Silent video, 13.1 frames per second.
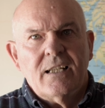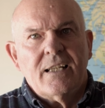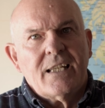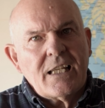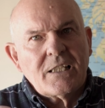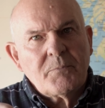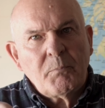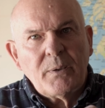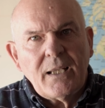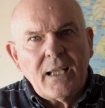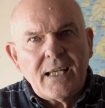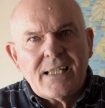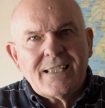gets
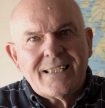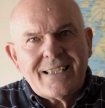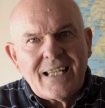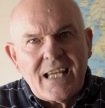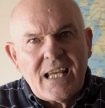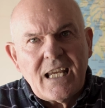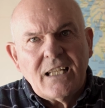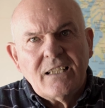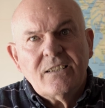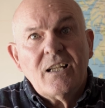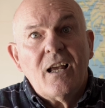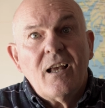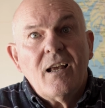placed
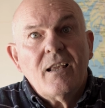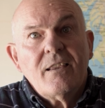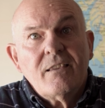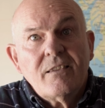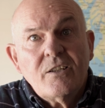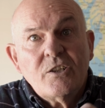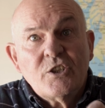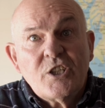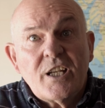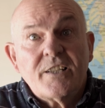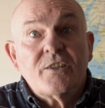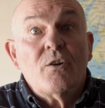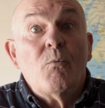in the
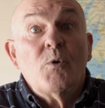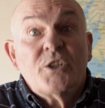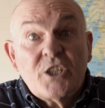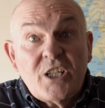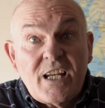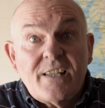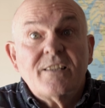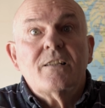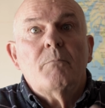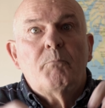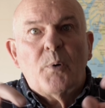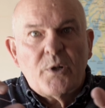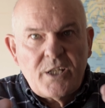jigsaw, which is the
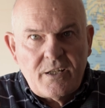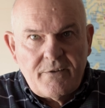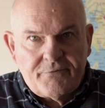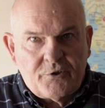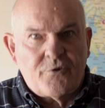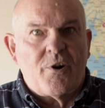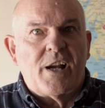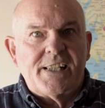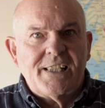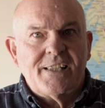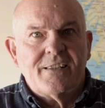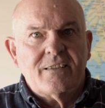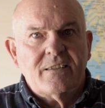body of
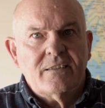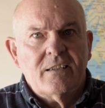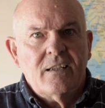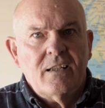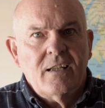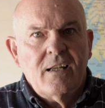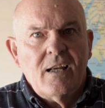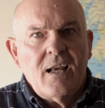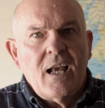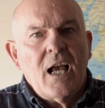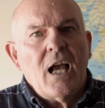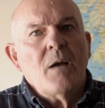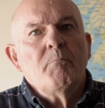Christ
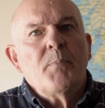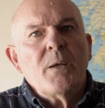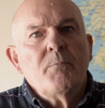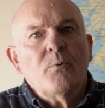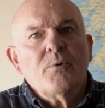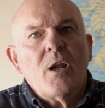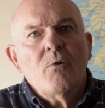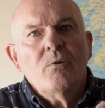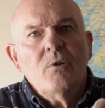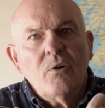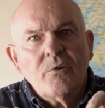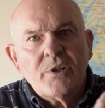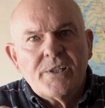and people no
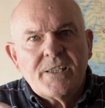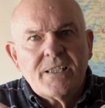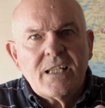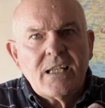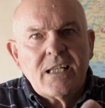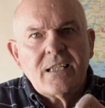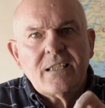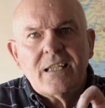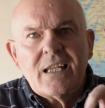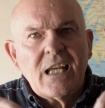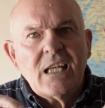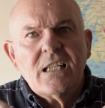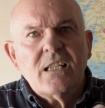longer see the
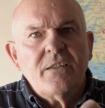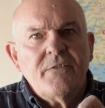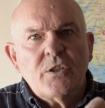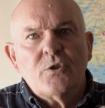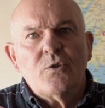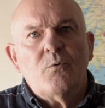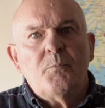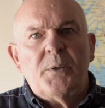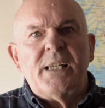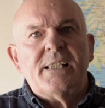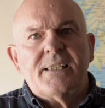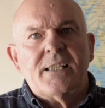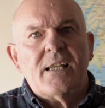individual
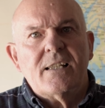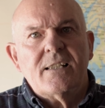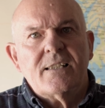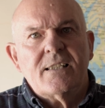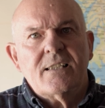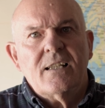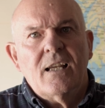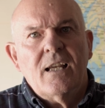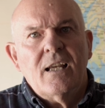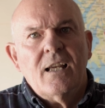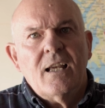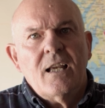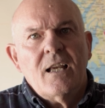pieces,
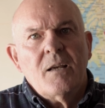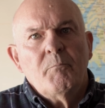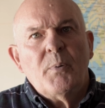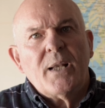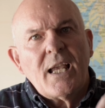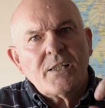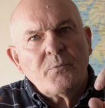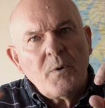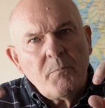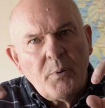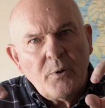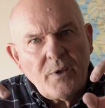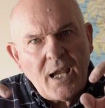but as we
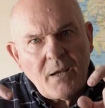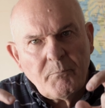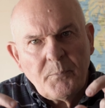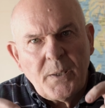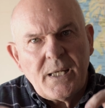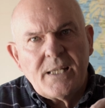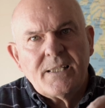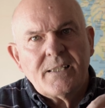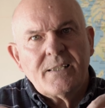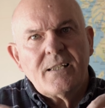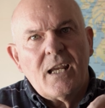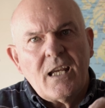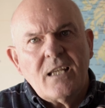put our
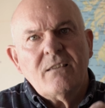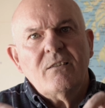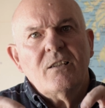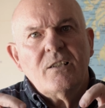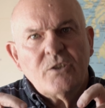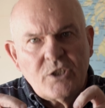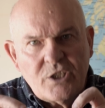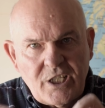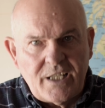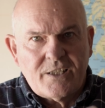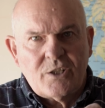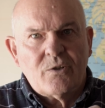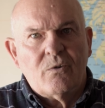piece in the
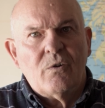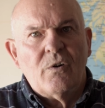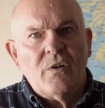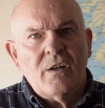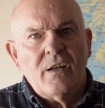jigsaw